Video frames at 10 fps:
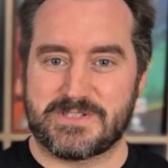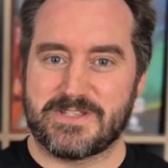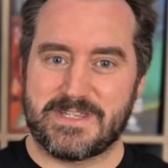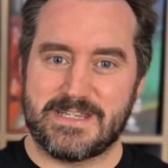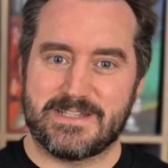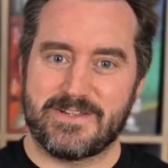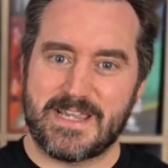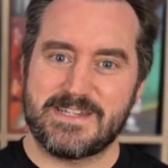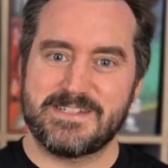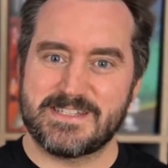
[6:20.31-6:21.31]
So the
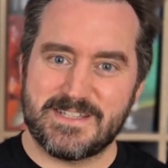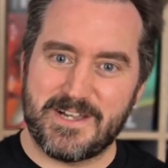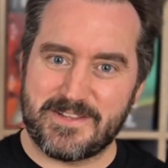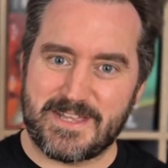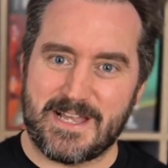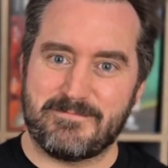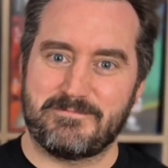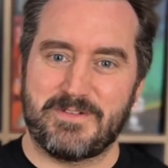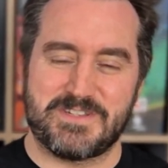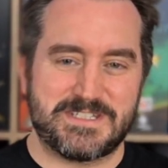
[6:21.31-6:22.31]
location design of that,
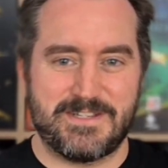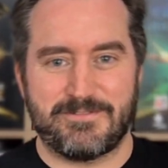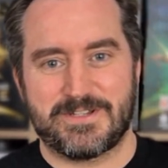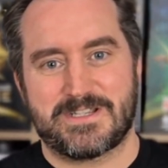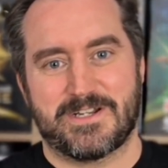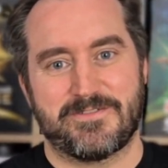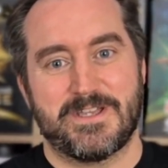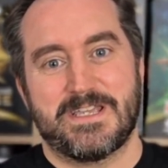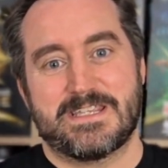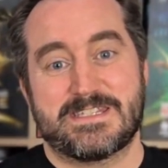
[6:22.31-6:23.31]
with its different kind of
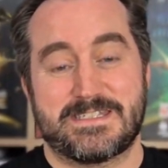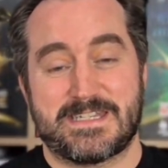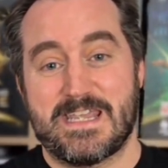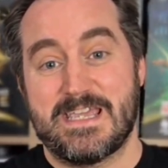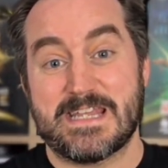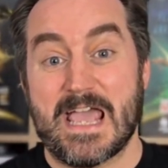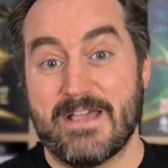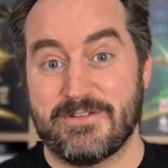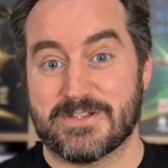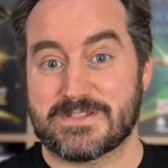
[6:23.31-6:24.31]
tiered
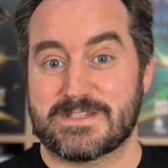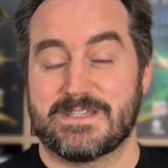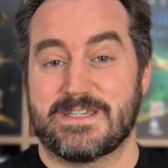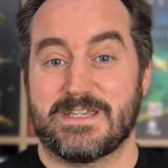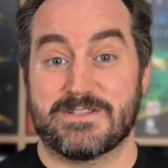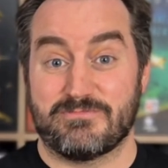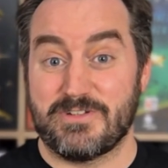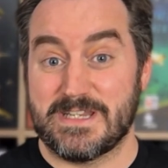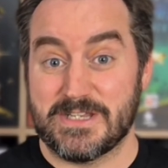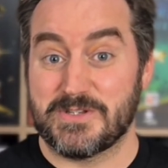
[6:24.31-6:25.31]
areas, is
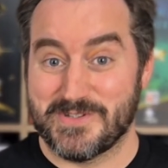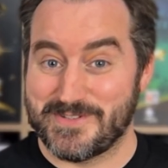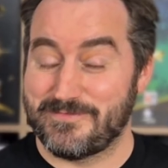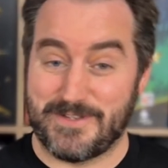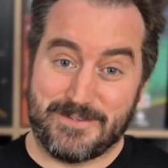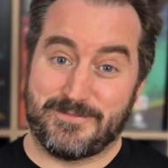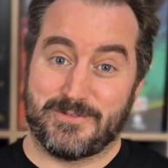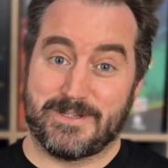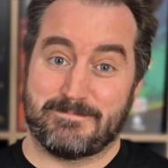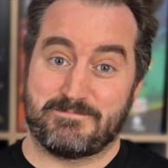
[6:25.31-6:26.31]
really good fit
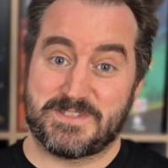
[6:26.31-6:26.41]
for it.